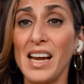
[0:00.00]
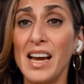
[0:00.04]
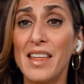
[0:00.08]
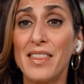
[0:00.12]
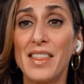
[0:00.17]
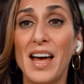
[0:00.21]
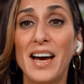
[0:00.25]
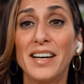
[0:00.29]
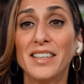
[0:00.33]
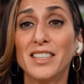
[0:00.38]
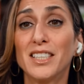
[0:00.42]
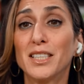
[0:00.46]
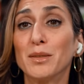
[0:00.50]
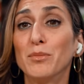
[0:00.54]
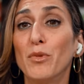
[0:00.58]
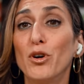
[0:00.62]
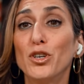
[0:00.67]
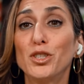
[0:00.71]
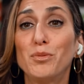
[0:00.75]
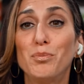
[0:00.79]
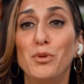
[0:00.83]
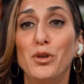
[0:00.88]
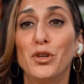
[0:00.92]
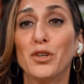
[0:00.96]
And that is the
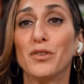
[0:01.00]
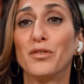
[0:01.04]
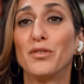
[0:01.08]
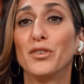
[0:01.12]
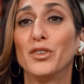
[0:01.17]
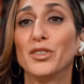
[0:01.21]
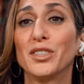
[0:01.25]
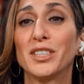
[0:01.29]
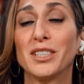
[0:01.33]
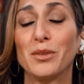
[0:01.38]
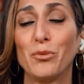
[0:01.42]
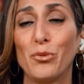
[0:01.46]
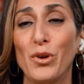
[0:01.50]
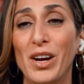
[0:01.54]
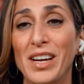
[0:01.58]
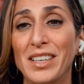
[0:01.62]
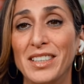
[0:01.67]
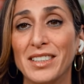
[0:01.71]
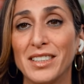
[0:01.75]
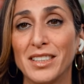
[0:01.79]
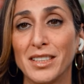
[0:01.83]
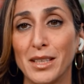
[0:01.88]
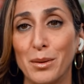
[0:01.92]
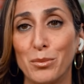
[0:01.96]
most beautiful way
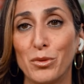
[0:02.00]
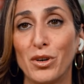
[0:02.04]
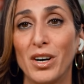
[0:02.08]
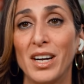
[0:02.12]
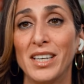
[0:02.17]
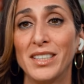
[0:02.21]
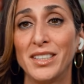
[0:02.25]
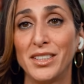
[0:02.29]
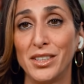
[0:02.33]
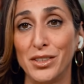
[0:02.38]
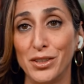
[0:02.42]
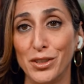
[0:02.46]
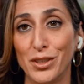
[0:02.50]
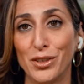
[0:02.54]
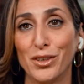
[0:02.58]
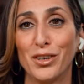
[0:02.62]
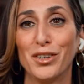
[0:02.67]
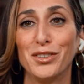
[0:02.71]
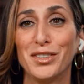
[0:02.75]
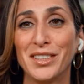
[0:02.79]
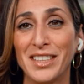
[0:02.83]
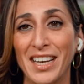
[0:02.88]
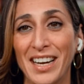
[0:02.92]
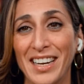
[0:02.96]
to summarize the
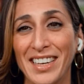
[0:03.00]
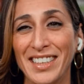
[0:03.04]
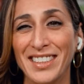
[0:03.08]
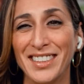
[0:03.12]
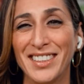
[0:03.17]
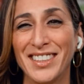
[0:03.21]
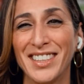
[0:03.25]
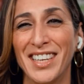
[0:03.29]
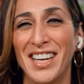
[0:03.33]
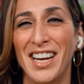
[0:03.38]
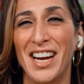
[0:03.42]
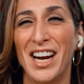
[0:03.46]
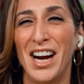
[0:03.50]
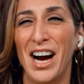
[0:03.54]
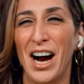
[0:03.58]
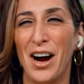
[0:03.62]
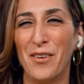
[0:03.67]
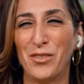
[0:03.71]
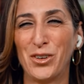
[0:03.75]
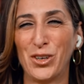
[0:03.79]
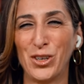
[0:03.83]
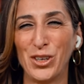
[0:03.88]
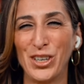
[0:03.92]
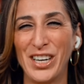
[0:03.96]
neuroscience
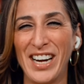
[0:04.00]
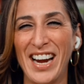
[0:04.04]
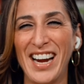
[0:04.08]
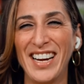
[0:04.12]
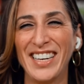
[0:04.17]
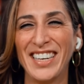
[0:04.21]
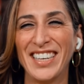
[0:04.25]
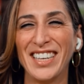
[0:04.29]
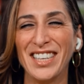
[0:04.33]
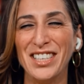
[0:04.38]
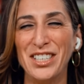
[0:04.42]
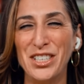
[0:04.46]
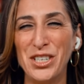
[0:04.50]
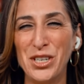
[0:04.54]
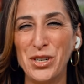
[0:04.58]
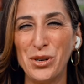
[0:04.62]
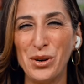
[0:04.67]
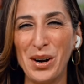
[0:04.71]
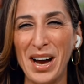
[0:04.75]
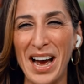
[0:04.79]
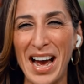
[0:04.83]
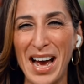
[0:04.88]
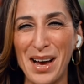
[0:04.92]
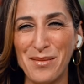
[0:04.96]
of creating a
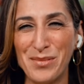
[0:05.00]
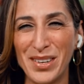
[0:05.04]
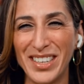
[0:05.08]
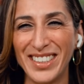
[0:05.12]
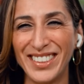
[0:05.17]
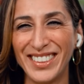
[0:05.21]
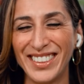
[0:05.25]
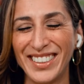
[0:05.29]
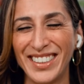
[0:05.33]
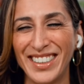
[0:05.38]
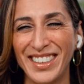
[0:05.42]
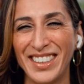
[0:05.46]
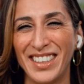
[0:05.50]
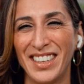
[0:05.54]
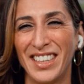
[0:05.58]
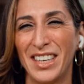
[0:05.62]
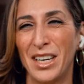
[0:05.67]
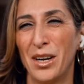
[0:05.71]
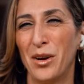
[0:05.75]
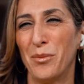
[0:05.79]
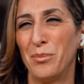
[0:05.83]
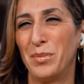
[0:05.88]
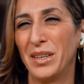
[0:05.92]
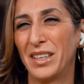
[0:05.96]
new habit
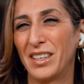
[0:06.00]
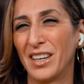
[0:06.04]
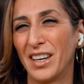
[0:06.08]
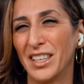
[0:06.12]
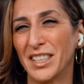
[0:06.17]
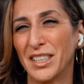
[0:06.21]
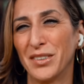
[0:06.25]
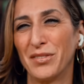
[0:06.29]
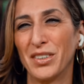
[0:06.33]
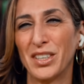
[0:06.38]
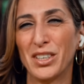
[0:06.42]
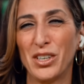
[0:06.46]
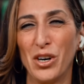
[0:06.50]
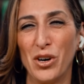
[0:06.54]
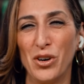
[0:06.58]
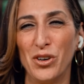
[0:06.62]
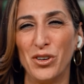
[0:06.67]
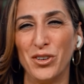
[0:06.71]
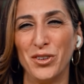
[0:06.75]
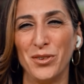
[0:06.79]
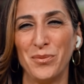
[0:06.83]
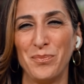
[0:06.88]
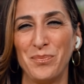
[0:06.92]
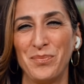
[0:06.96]
because of a
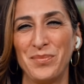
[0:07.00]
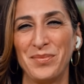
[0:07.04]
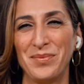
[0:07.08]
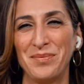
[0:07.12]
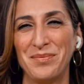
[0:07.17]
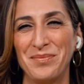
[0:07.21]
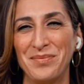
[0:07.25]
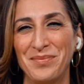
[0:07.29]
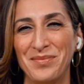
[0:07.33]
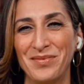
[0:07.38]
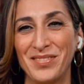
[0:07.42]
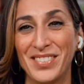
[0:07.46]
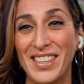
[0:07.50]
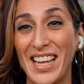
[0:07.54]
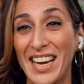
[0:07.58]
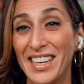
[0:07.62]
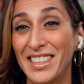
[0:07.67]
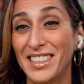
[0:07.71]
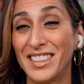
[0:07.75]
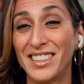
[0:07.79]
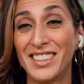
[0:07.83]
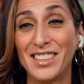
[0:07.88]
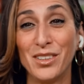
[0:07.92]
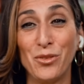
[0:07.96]
goal.
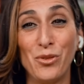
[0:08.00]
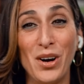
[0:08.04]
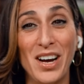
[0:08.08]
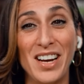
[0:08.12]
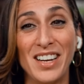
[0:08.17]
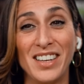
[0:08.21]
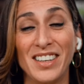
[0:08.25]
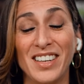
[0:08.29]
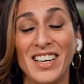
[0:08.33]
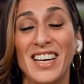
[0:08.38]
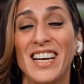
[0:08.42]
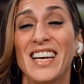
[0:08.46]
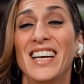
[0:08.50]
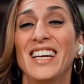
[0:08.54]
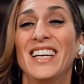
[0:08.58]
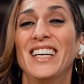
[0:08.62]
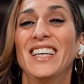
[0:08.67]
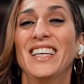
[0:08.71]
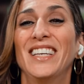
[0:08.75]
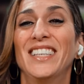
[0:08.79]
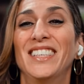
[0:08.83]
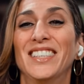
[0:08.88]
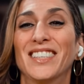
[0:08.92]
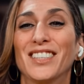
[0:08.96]
That is the way.
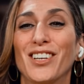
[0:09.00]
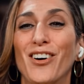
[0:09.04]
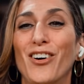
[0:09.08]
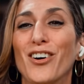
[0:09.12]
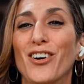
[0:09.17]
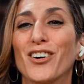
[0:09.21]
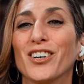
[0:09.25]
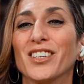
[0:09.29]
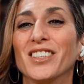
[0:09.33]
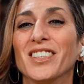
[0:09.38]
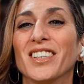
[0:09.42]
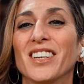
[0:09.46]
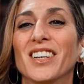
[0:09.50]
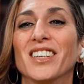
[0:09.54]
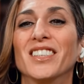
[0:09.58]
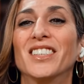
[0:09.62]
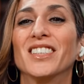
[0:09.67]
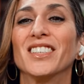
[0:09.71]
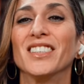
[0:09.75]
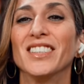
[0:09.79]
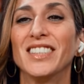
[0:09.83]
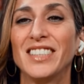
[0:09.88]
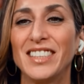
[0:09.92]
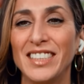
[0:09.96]
It is hard
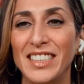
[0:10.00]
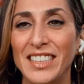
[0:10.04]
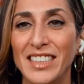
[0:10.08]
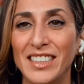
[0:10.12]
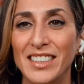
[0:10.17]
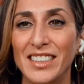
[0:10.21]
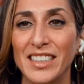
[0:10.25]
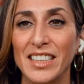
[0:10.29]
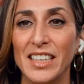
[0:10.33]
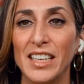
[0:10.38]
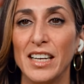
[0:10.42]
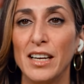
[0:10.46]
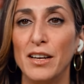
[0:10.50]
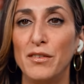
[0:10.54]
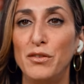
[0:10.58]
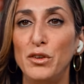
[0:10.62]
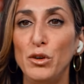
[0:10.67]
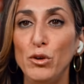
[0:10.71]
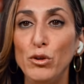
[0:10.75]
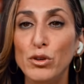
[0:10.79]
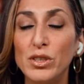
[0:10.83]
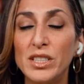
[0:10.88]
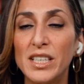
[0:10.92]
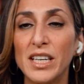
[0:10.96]
until it's easy. If
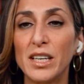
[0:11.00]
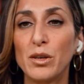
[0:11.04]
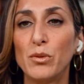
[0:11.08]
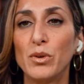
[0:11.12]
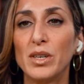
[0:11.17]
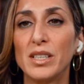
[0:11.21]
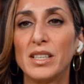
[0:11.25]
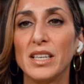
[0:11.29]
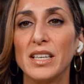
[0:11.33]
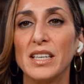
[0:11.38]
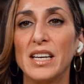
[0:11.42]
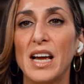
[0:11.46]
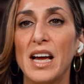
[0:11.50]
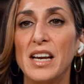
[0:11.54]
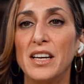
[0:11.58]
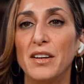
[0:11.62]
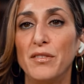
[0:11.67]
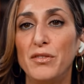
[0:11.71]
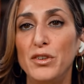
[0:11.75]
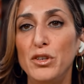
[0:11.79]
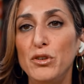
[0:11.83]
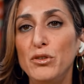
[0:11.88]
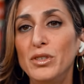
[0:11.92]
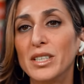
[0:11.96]
you stick with it, and
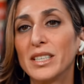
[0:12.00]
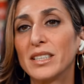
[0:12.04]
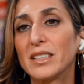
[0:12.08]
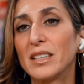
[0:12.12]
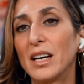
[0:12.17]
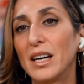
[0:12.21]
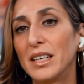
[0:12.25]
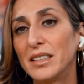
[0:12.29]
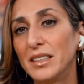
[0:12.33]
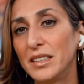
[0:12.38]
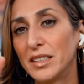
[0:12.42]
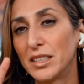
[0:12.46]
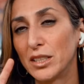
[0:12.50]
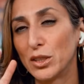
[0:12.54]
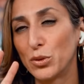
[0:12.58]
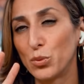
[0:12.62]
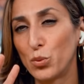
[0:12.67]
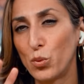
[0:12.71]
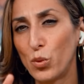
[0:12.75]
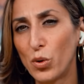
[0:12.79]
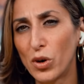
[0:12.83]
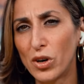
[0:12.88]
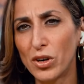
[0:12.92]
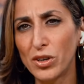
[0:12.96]
if you decide this is
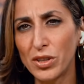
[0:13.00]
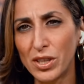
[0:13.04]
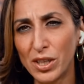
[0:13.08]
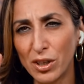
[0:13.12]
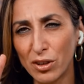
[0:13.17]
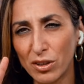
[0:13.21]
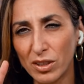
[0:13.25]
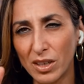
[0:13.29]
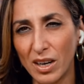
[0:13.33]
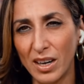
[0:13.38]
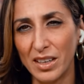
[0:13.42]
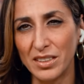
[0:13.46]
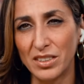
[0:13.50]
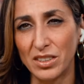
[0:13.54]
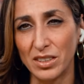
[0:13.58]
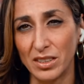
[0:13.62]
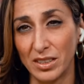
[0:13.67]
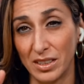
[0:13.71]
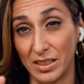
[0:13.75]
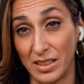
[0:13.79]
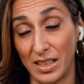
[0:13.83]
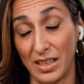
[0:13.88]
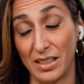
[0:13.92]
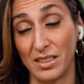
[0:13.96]
worth your
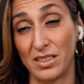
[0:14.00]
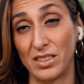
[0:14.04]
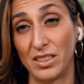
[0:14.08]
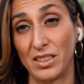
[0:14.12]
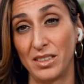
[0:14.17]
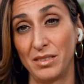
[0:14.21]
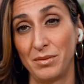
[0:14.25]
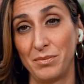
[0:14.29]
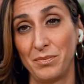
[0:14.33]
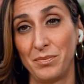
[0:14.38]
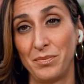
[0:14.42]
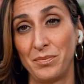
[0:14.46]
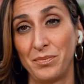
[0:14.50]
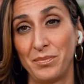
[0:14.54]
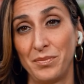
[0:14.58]
conscious attention